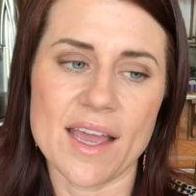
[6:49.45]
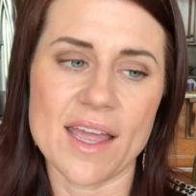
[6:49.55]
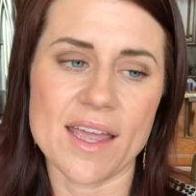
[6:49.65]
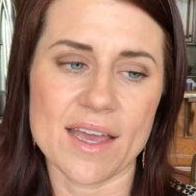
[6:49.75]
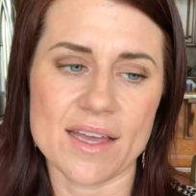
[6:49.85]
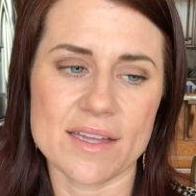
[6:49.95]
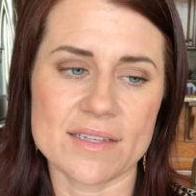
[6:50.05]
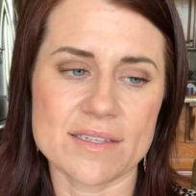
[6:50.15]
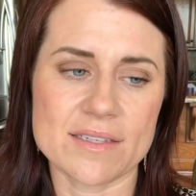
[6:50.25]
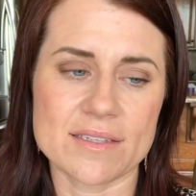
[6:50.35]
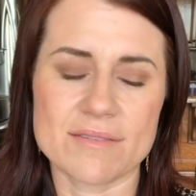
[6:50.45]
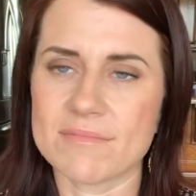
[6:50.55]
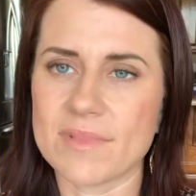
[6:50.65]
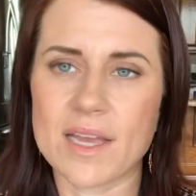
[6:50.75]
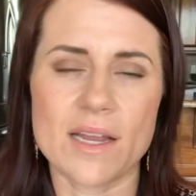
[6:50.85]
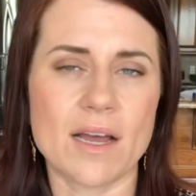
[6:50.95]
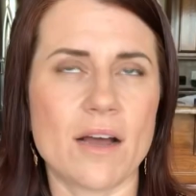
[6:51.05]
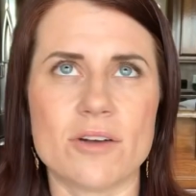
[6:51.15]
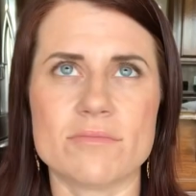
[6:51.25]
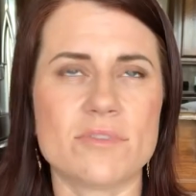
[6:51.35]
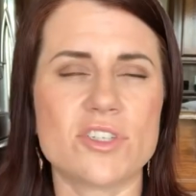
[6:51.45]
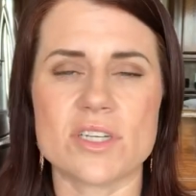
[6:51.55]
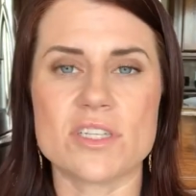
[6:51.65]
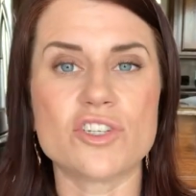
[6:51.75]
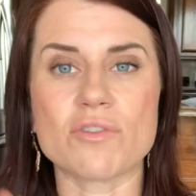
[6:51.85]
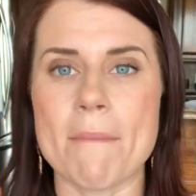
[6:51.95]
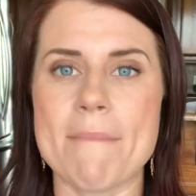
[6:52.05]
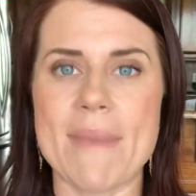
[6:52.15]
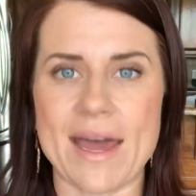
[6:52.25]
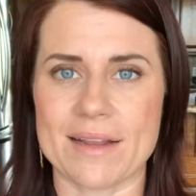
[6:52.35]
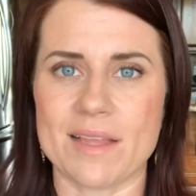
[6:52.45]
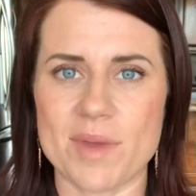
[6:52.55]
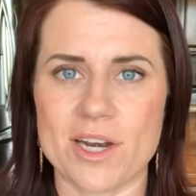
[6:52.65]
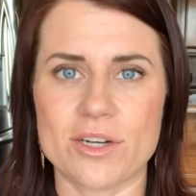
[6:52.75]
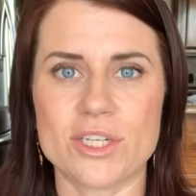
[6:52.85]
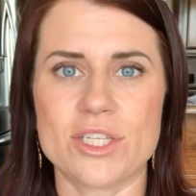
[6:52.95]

and it just dramatically better.